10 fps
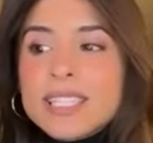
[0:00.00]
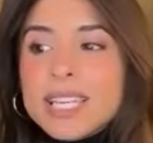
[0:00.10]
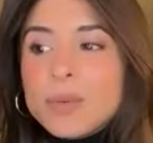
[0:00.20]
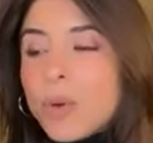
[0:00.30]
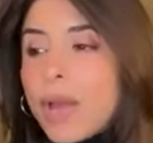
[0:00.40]

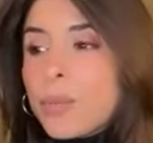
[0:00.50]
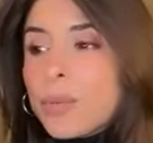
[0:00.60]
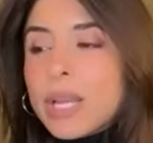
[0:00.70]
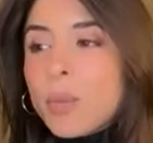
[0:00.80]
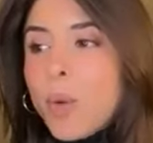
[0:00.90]
it went
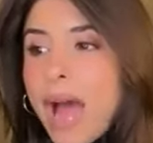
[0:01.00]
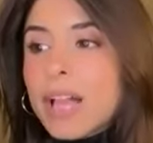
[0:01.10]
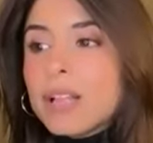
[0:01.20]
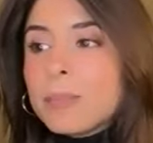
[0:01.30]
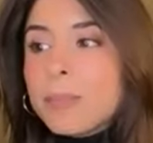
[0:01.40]
really
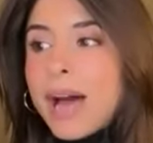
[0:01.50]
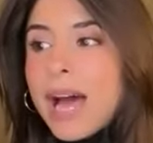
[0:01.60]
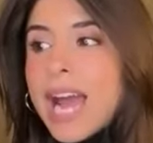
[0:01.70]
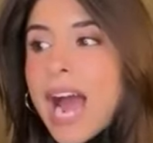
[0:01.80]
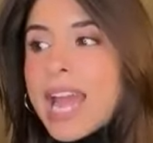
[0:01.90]
well
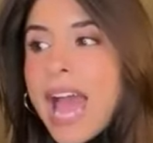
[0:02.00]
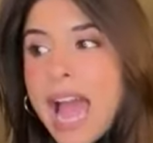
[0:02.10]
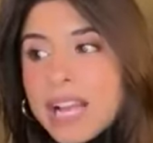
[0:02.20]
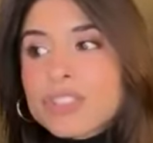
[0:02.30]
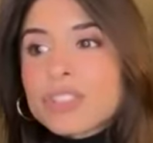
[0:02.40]
but i
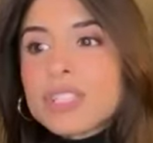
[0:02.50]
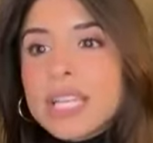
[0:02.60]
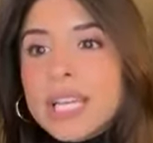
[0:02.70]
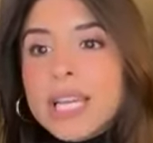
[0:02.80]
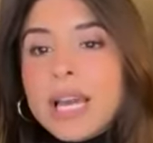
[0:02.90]

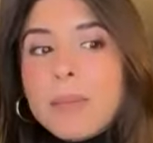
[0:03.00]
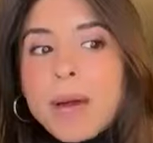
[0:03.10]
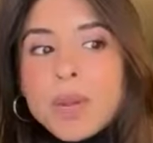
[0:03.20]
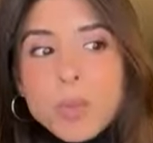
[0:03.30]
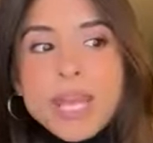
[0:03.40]
actually
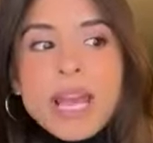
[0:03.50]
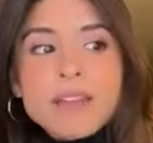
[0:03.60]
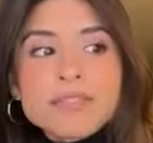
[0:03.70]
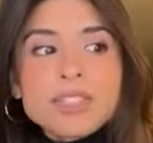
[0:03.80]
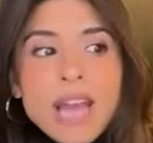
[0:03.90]
about a week
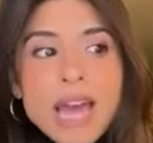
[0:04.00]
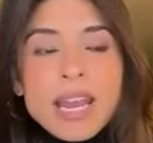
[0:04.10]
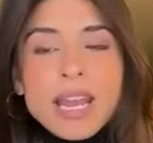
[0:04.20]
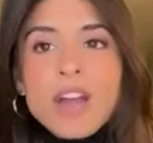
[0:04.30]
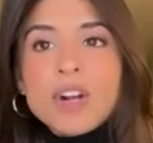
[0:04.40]
after that
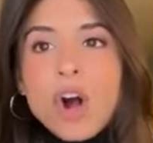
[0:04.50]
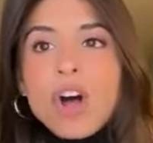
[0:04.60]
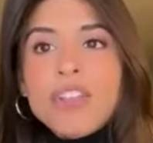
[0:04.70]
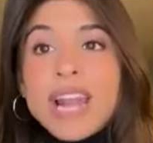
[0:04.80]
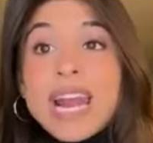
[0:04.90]
i got a
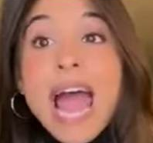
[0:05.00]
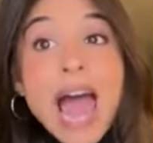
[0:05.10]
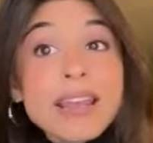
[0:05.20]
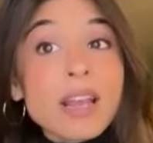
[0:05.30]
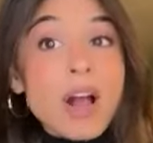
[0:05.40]
call that i
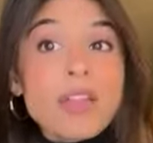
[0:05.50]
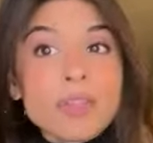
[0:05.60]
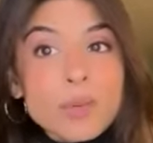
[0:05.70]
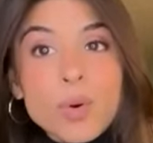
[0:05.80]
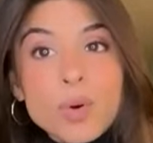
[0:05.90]
hadn't gotten
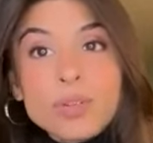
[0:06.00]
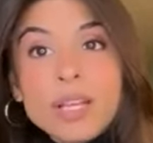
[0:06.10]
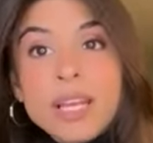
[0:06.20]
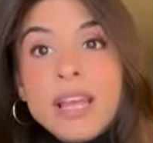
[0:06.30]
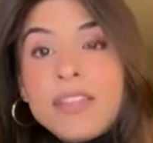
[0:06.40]
the role
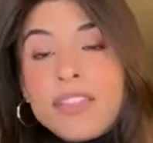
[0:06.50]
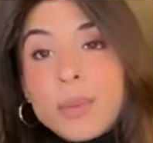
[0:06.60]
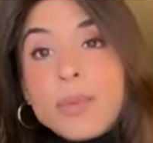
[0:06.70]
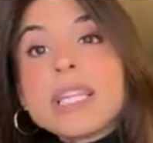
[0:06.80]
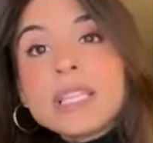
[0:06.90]
that they
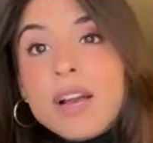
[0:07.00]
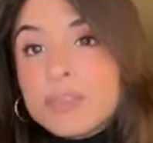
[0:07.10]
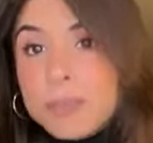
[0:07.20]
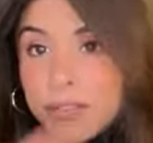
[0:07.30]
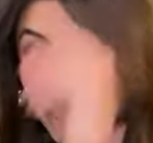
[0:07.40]
really loved
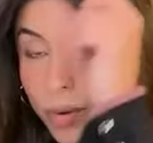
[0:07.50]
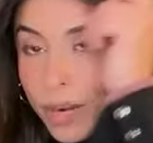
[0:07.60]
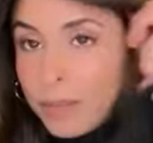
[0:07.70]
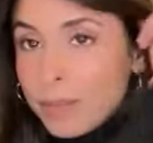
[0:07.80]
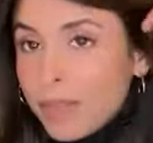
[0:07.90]
me for
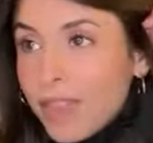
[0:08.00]
it but